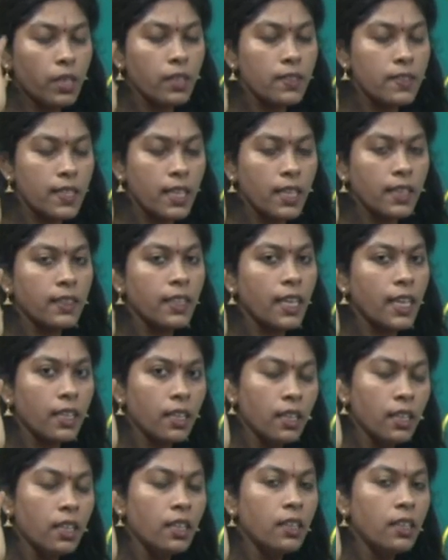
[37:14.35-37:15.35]
seen
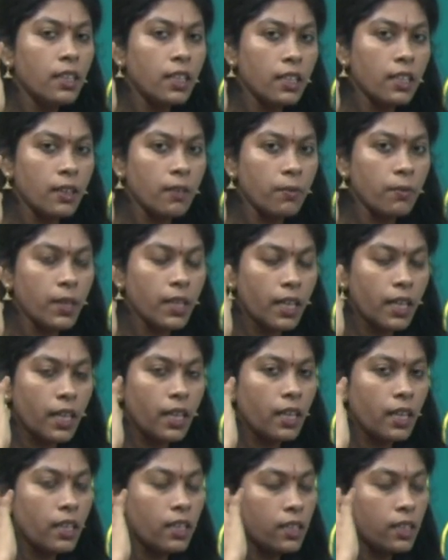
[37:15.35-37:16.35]
that in a
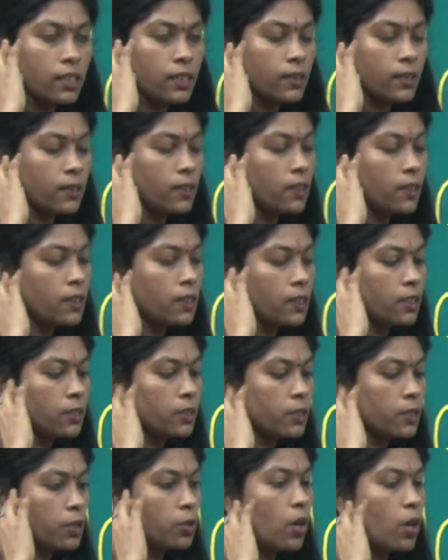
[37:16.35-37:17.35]
very
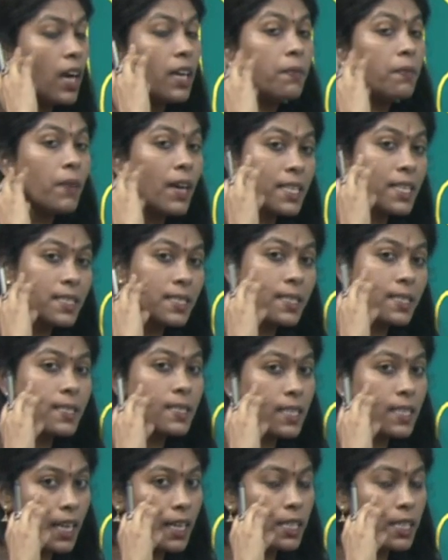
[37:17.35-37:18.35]
advanced
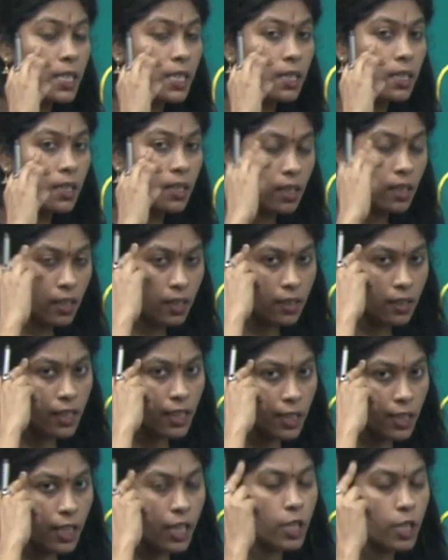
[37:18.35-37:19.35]
state, in the
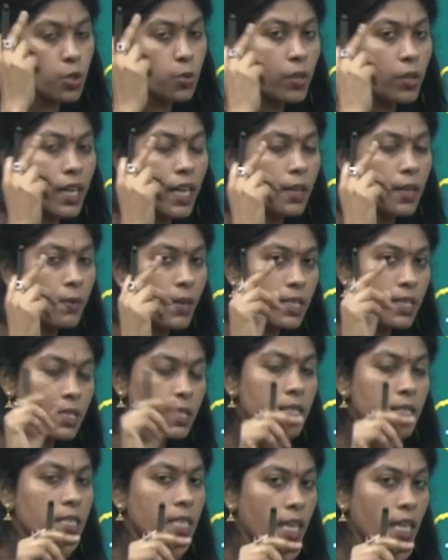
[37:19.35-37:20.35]
intellectually
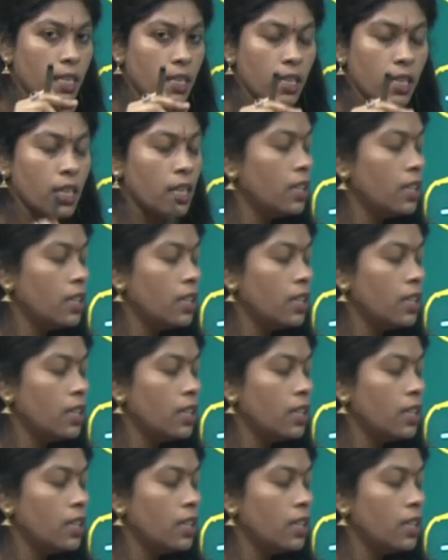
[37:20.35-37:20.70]
advanced state,